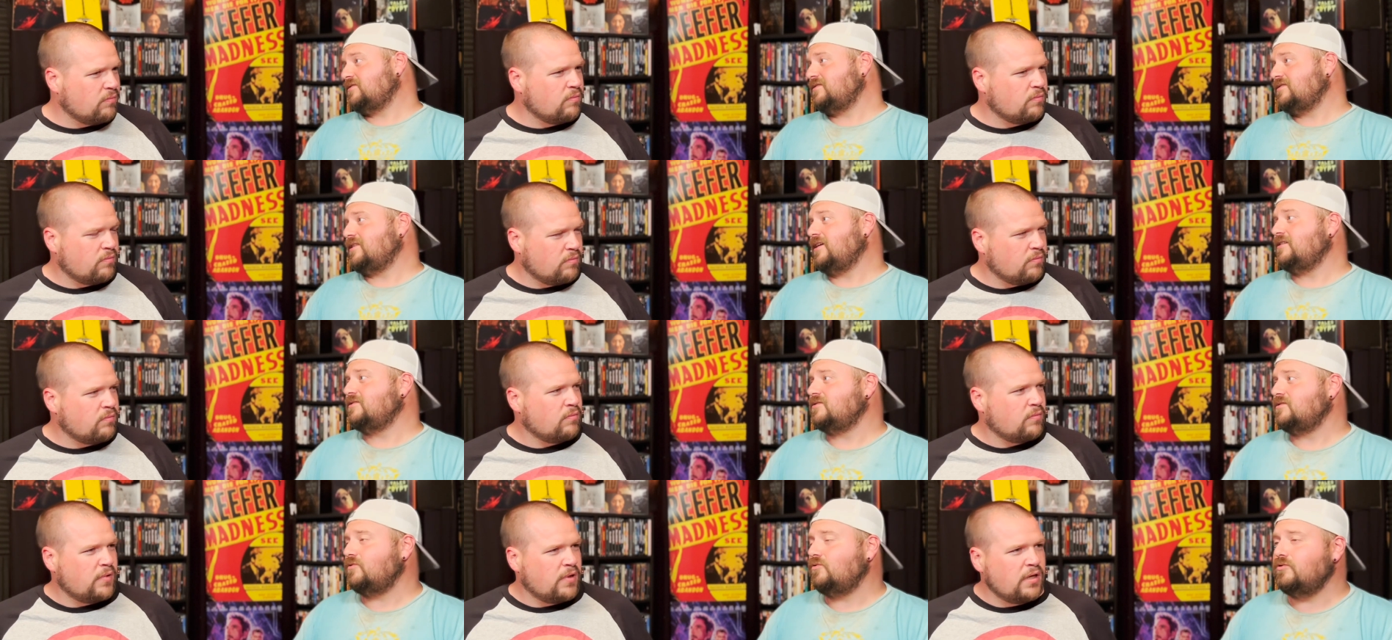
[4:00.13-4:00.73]
Speaker 1: of the
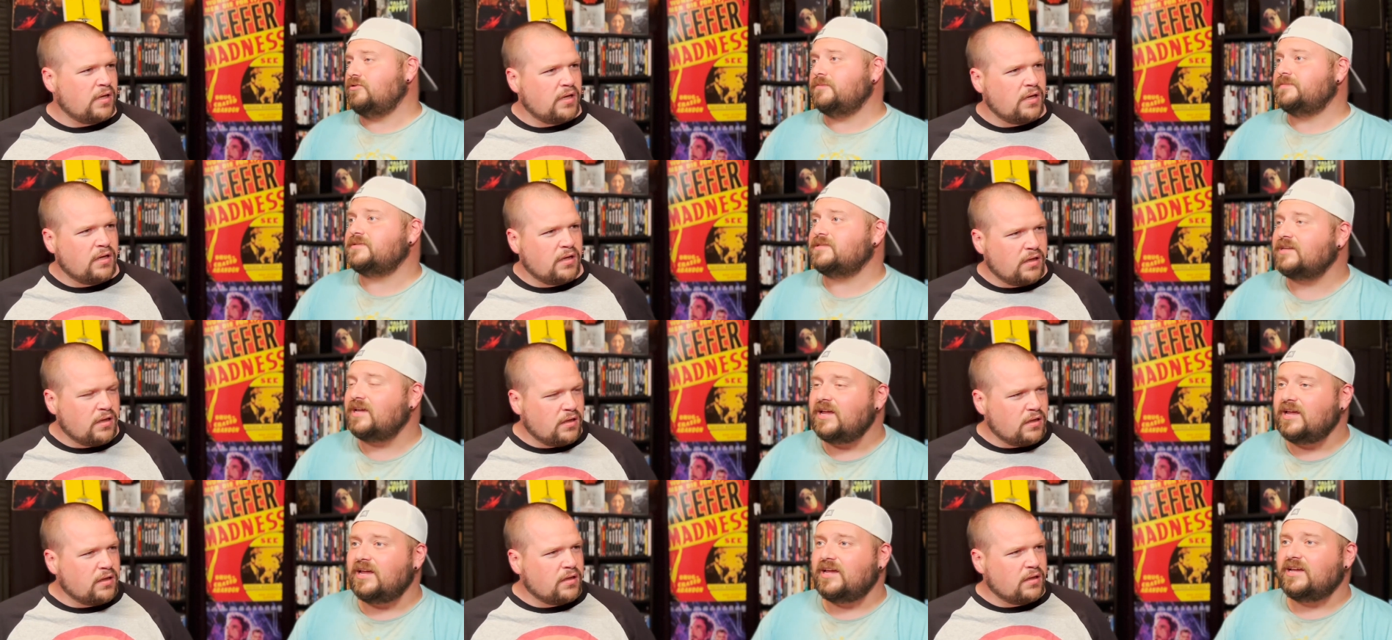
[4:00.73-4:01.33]
Thousand
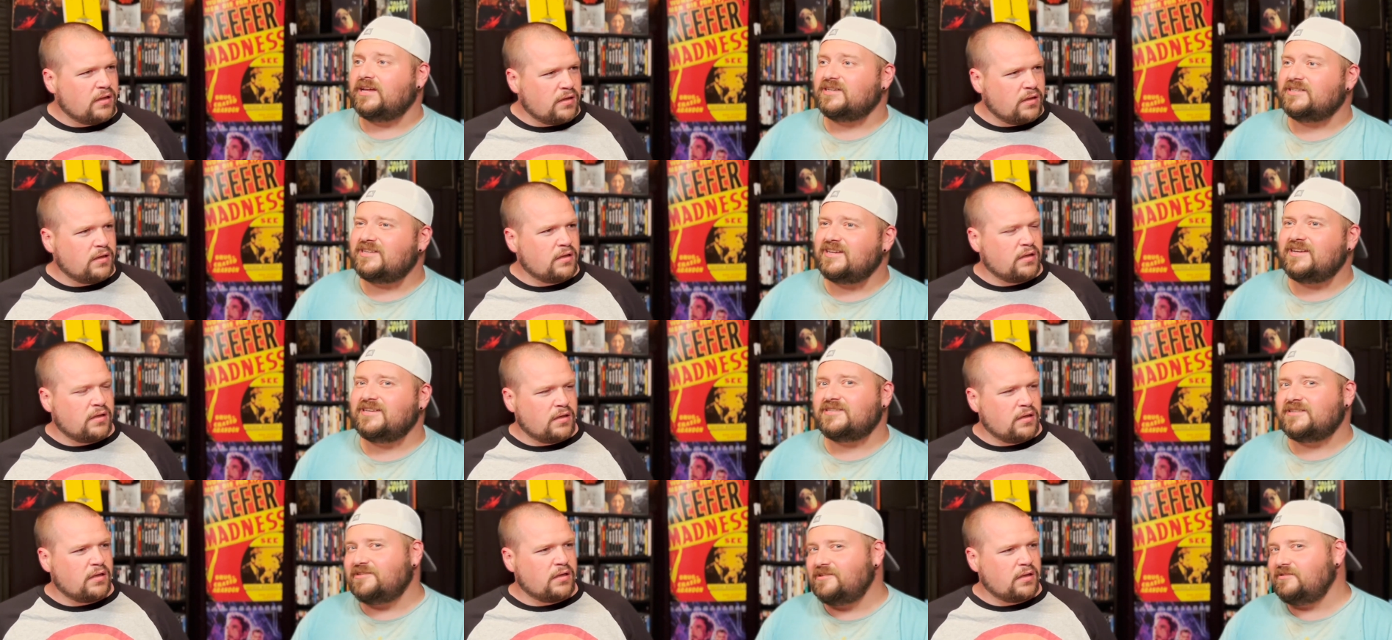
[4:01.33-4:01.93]
Corpse she
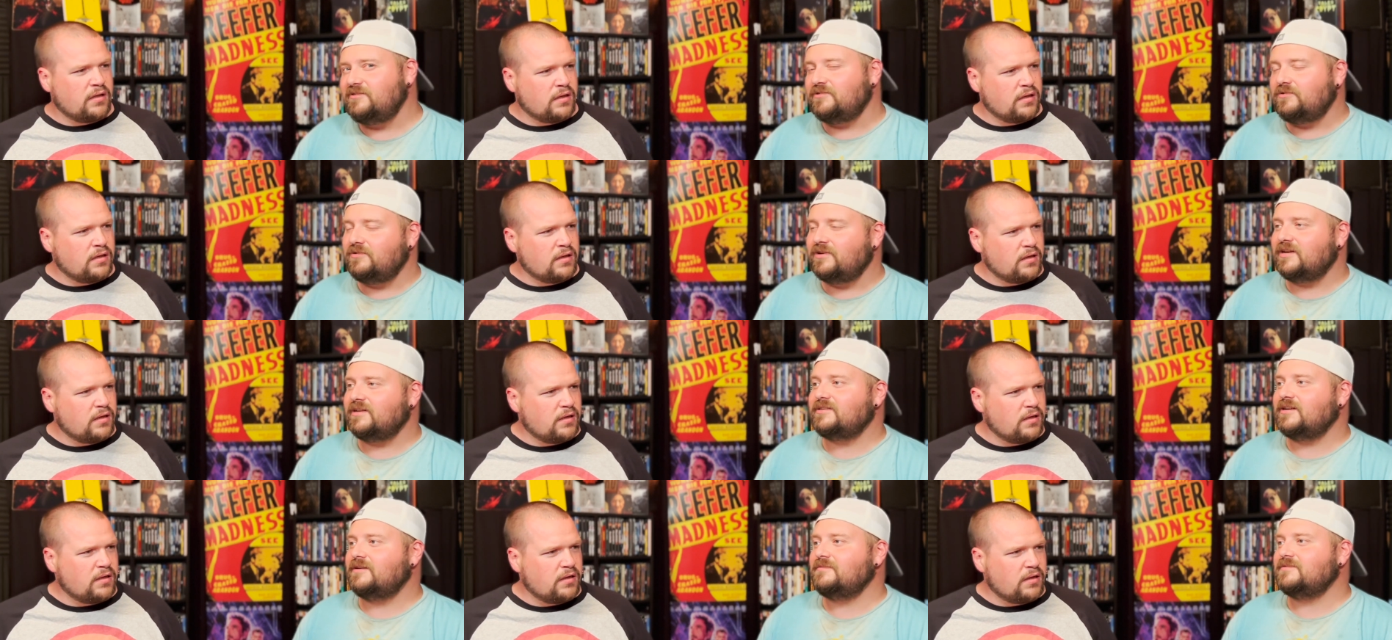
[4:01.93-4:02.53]
gets a little
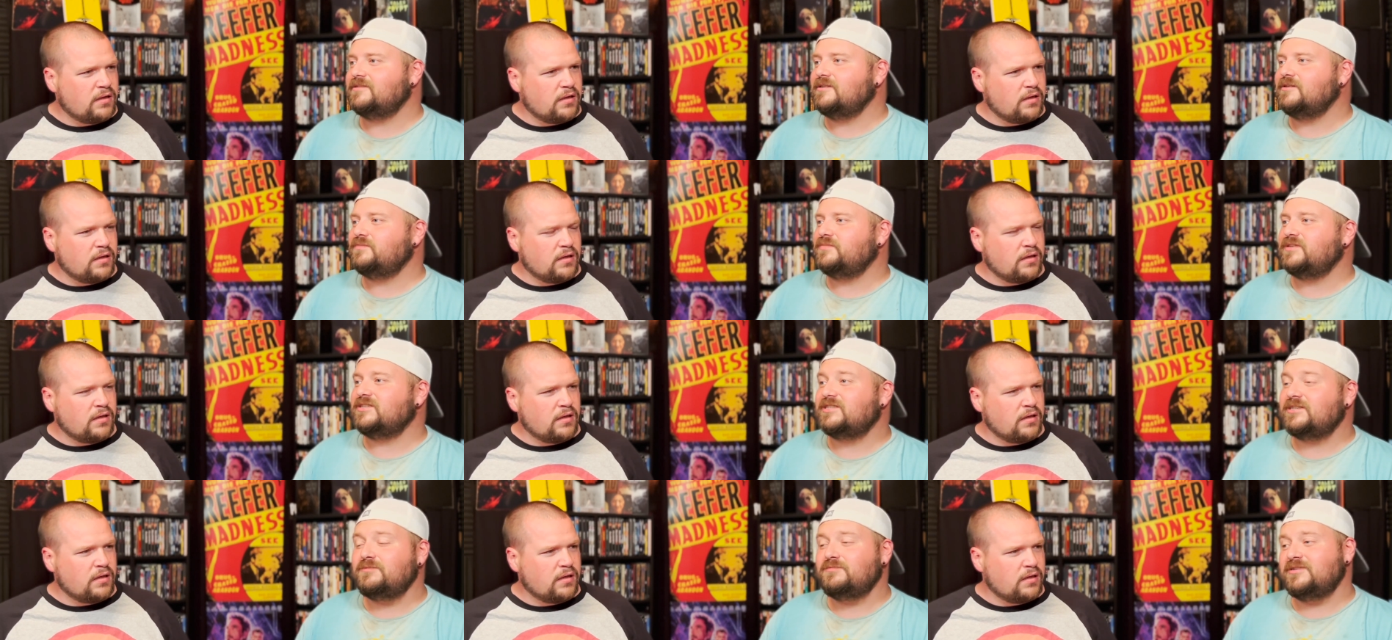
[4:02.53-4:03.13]
annoying at times there,
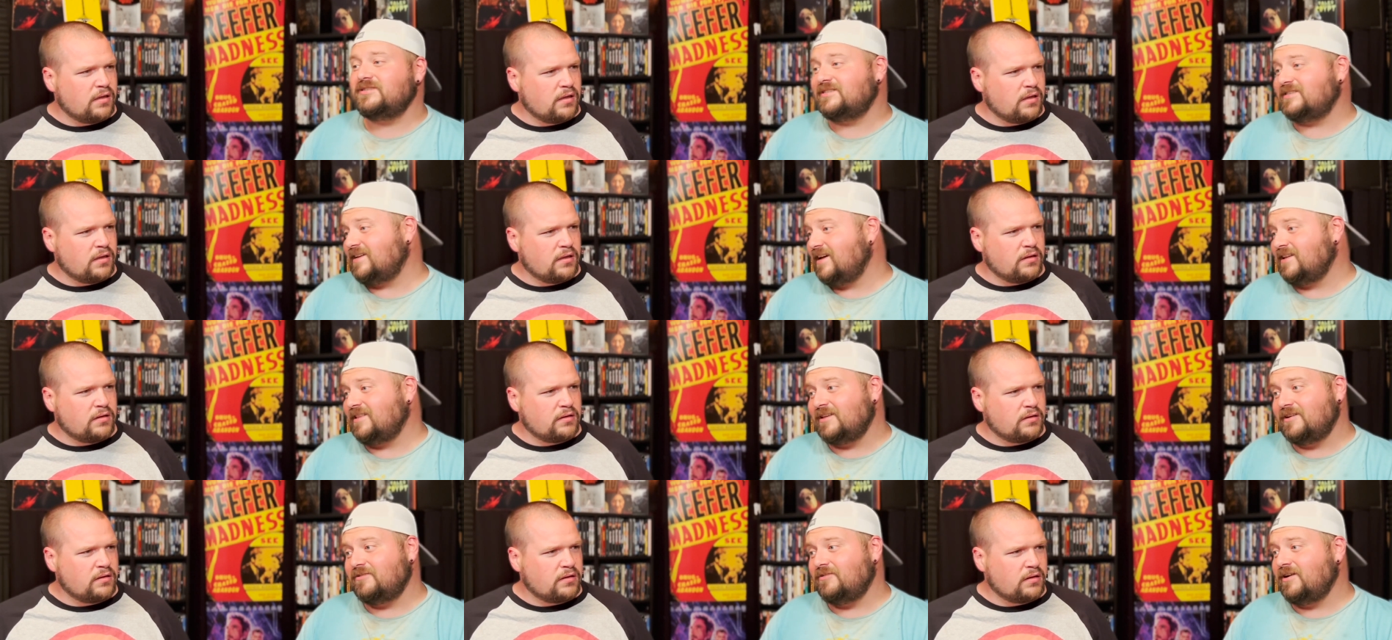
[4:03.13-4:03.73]
but she was
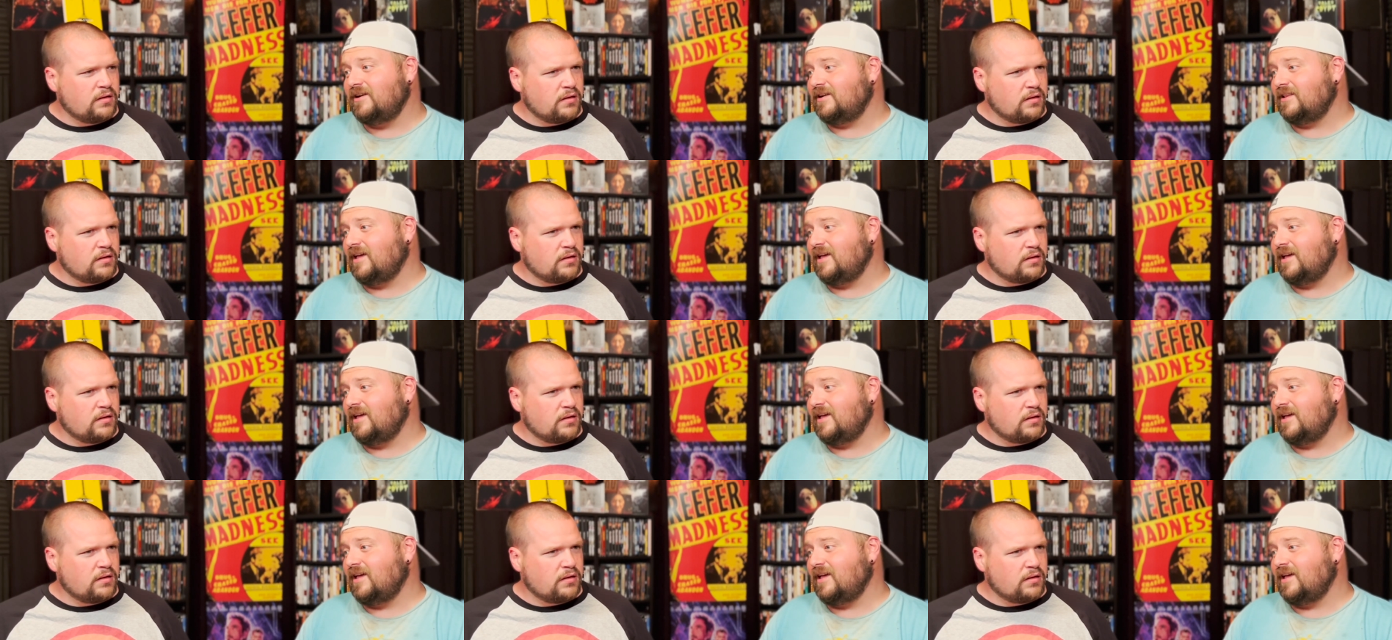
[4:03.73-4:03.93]
not that great.